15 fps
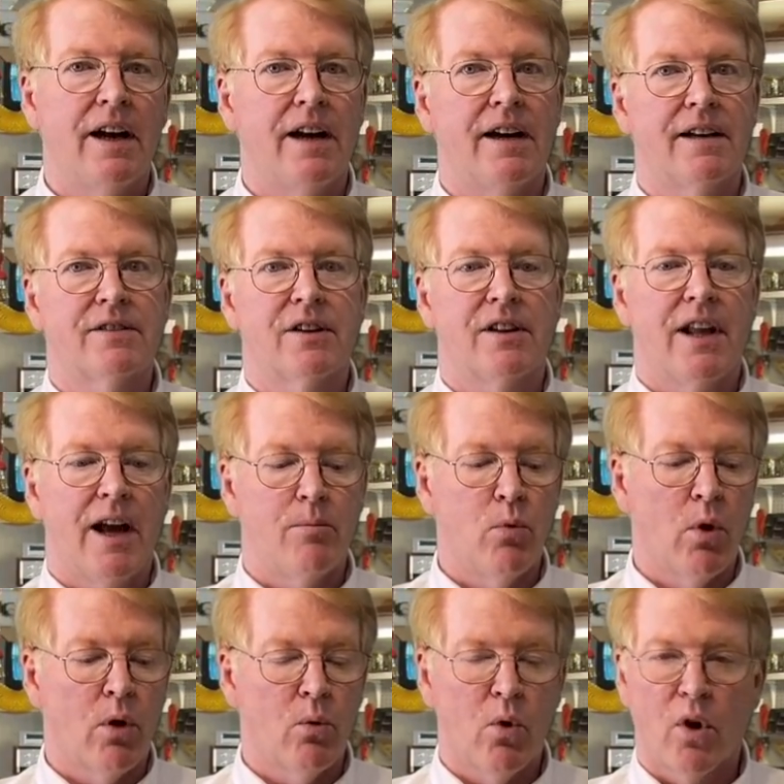It's a lot
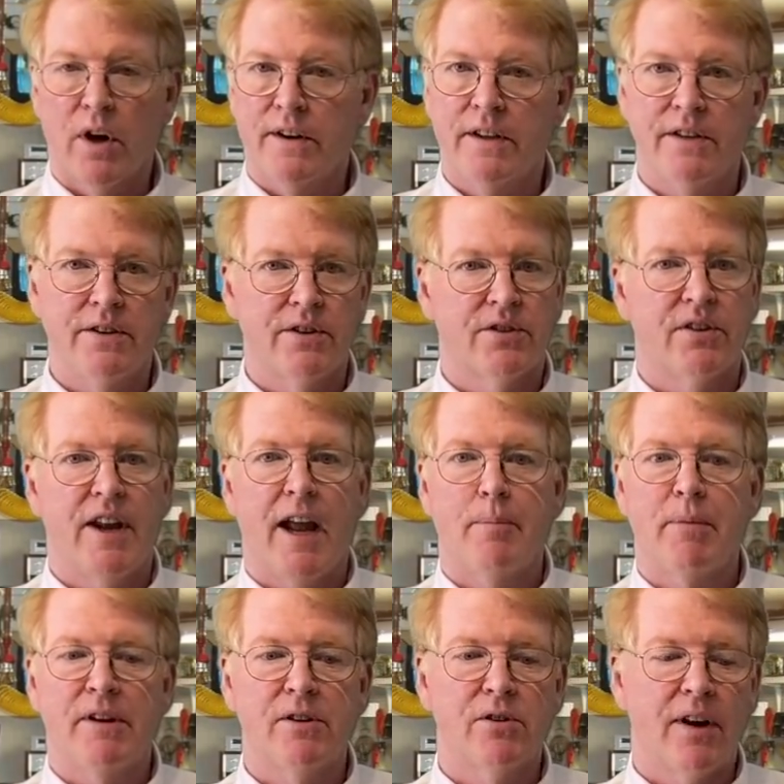more work than just
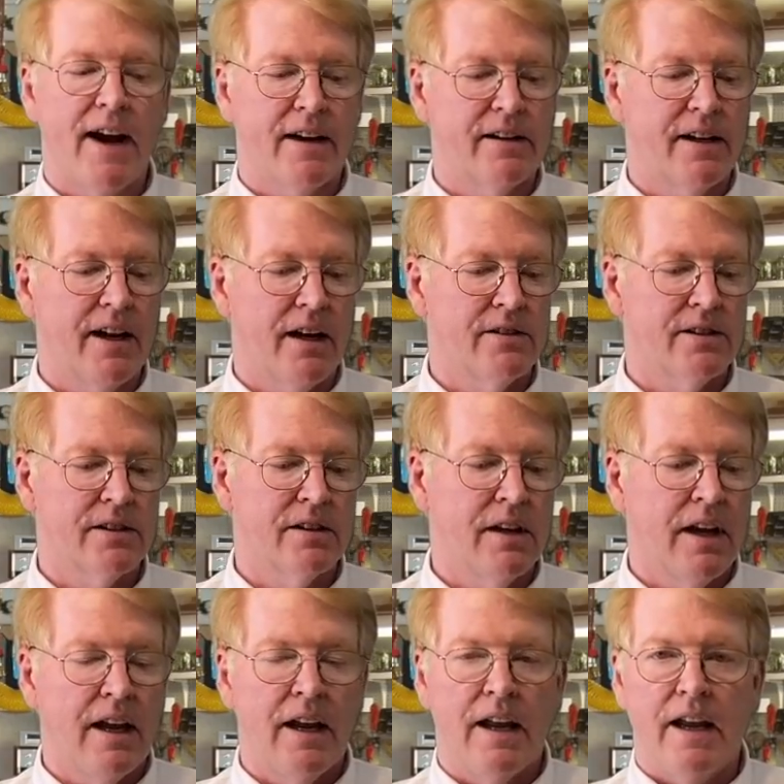snapping track together.
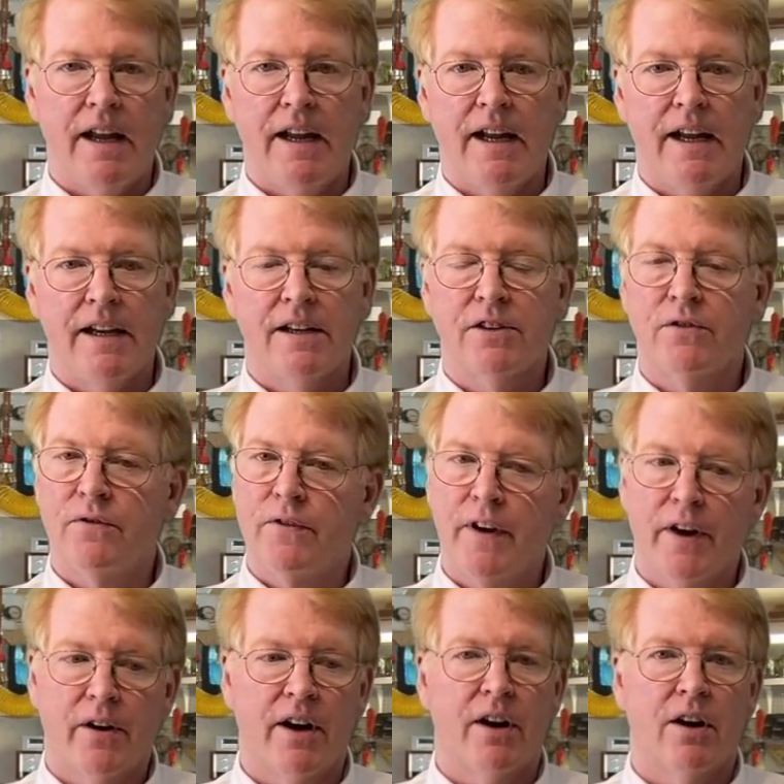And it's
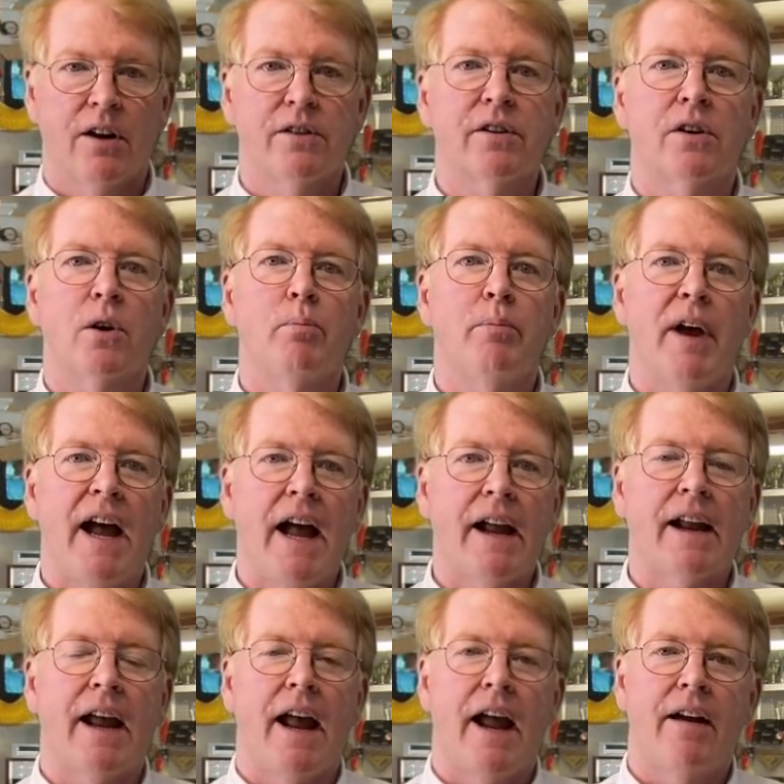very hard to go
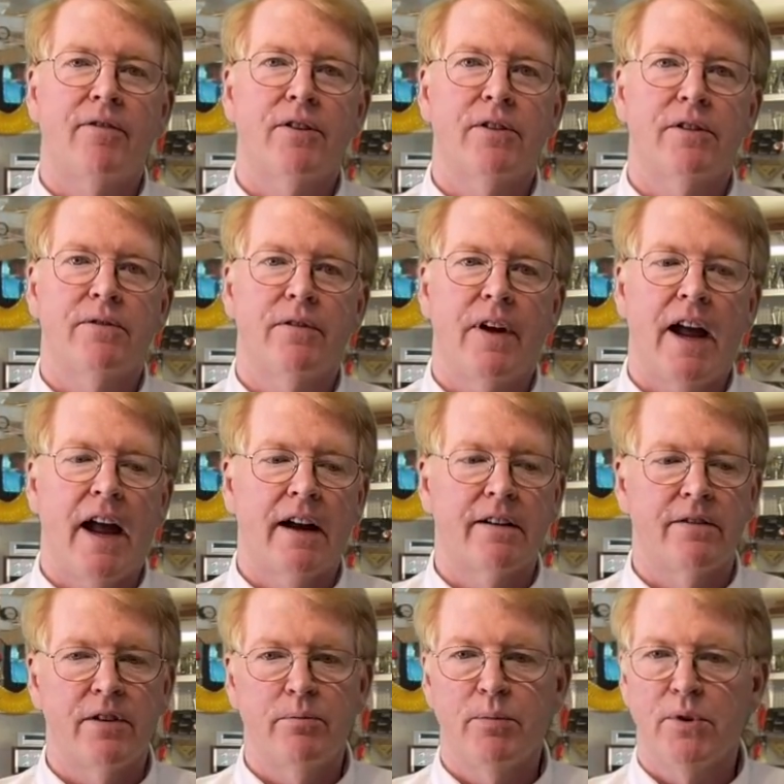back after the fact
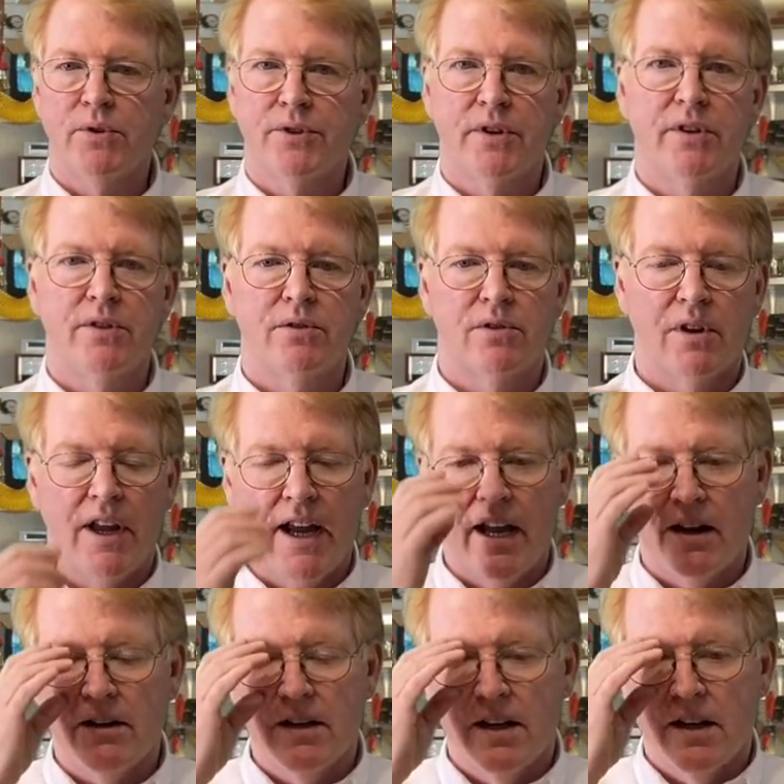if you've built a huge
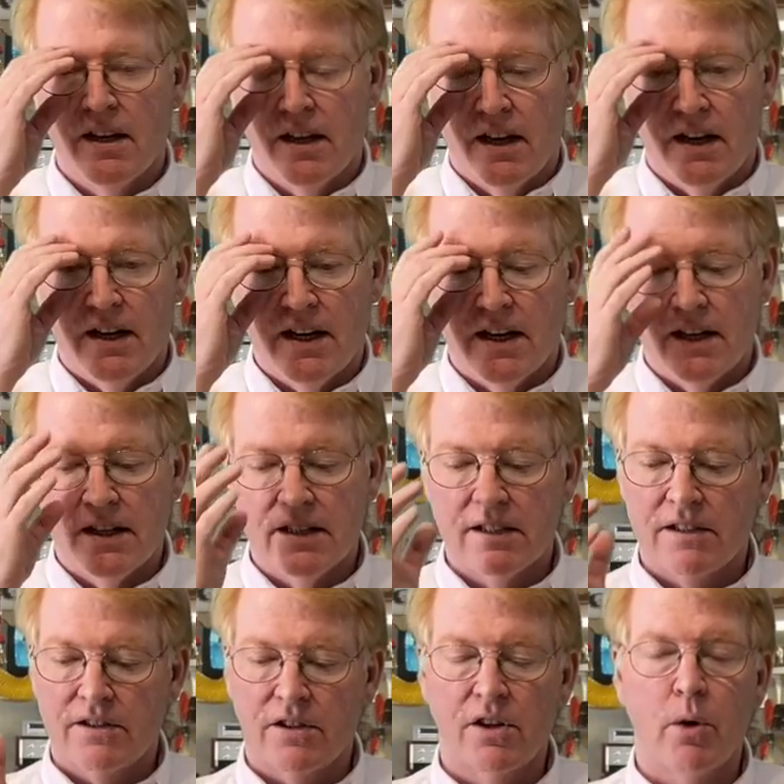layout
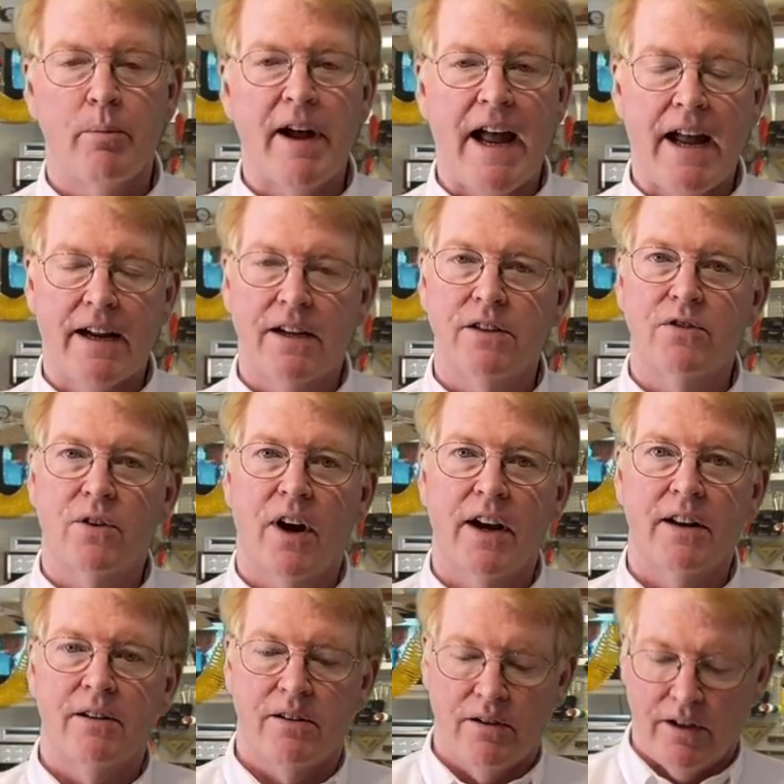to go back and try
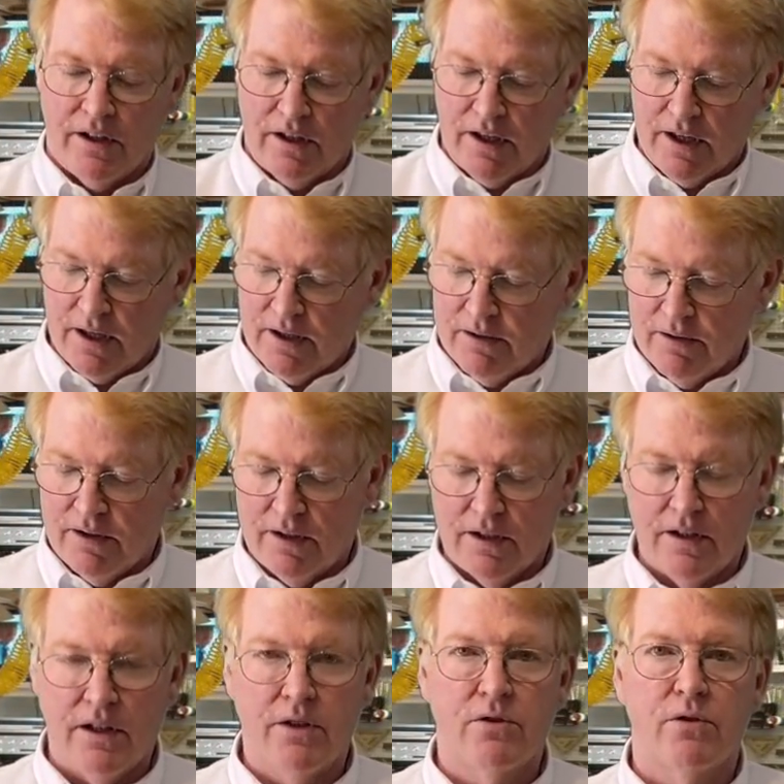to
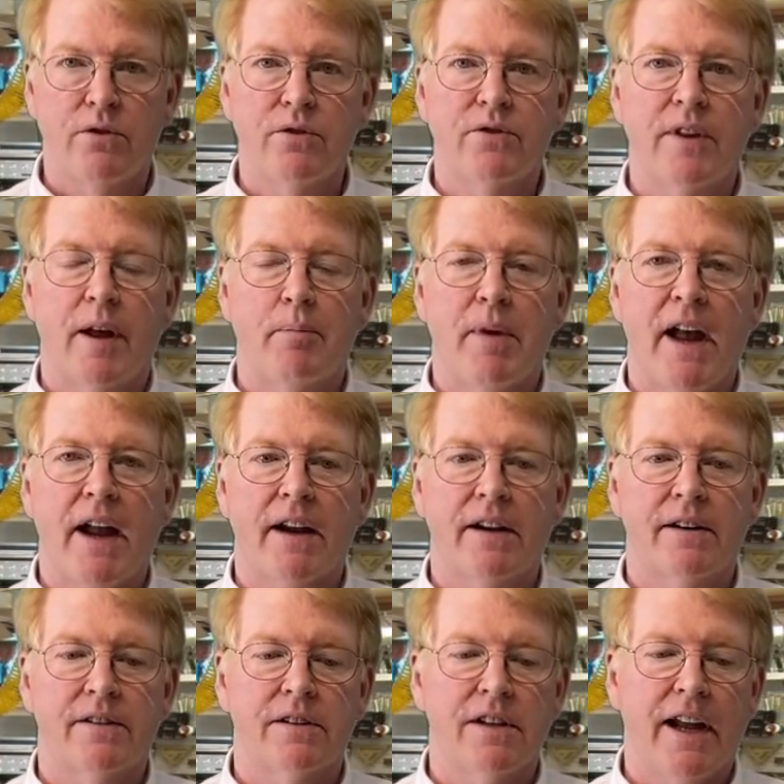introduce that back
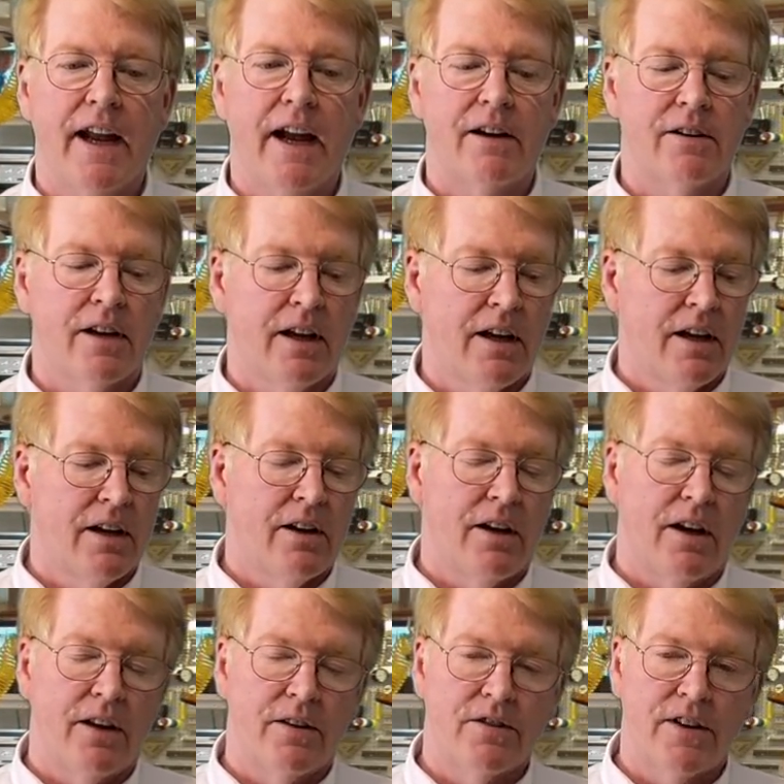into the layout.
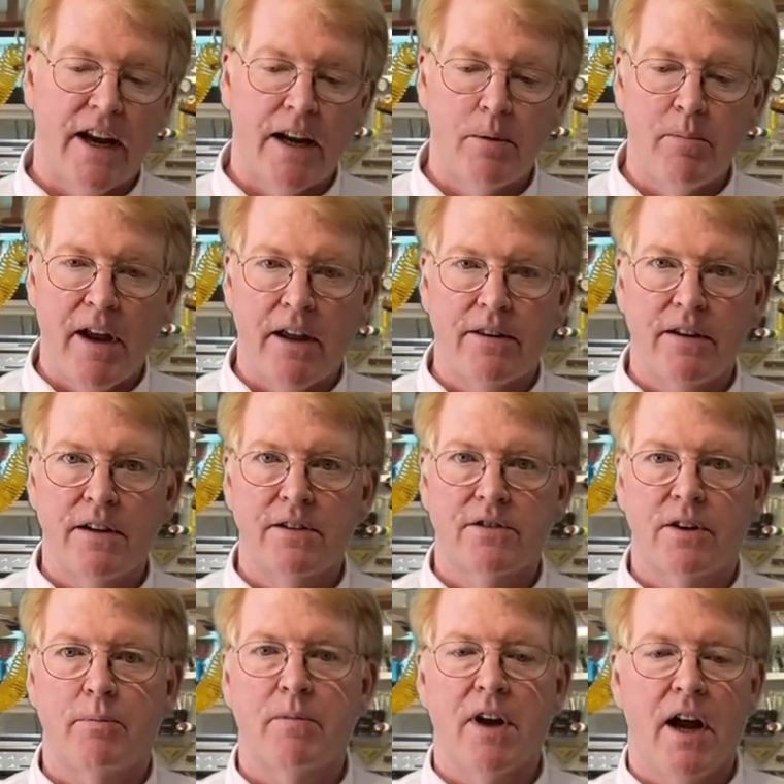The second method is
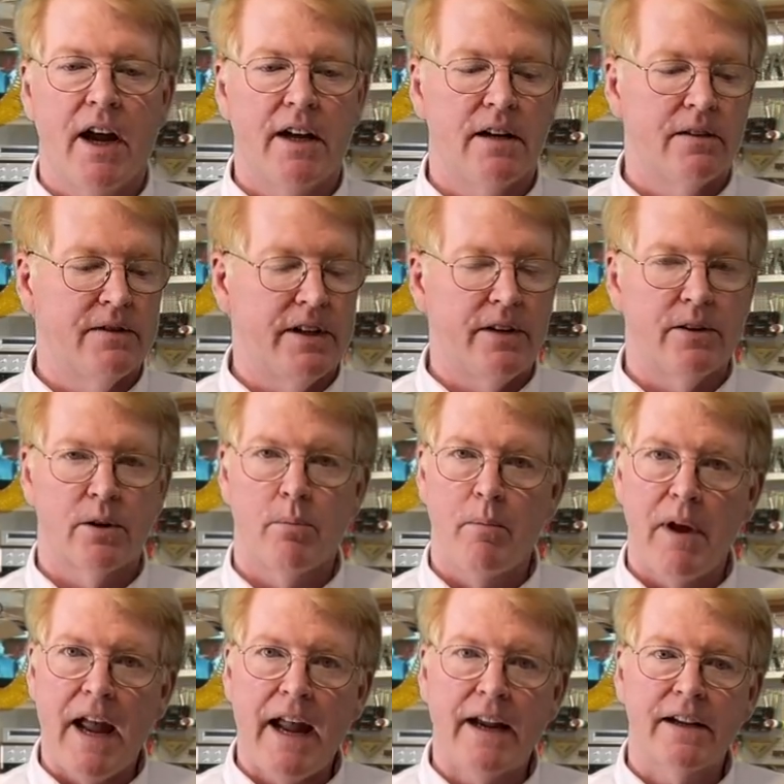some kind of either
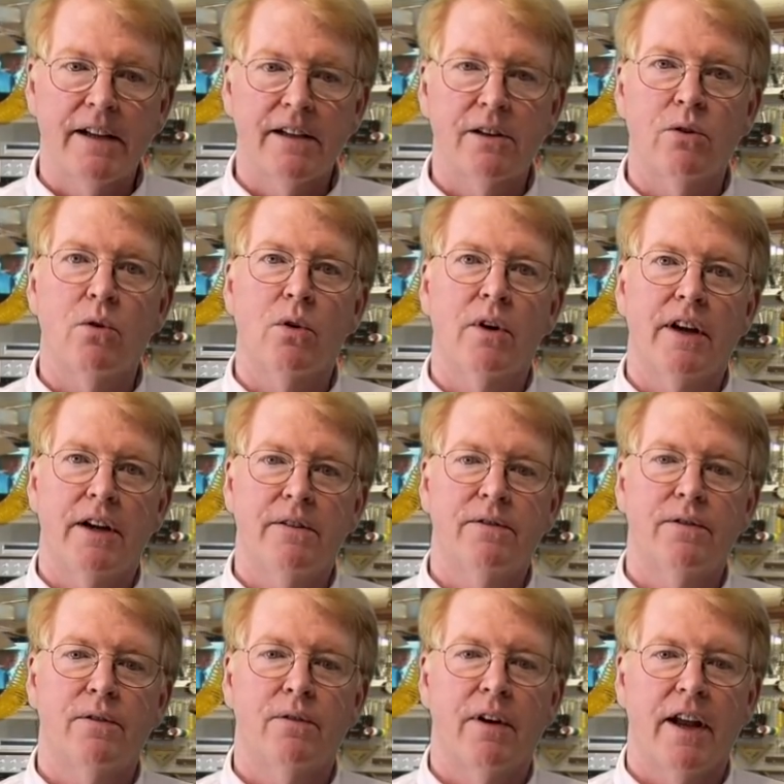magnet or
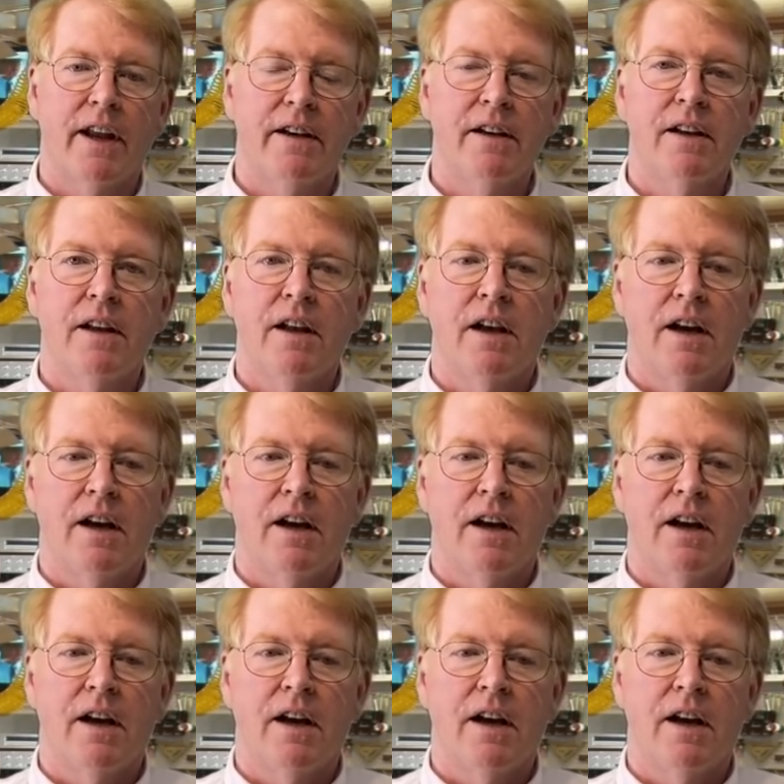infrared.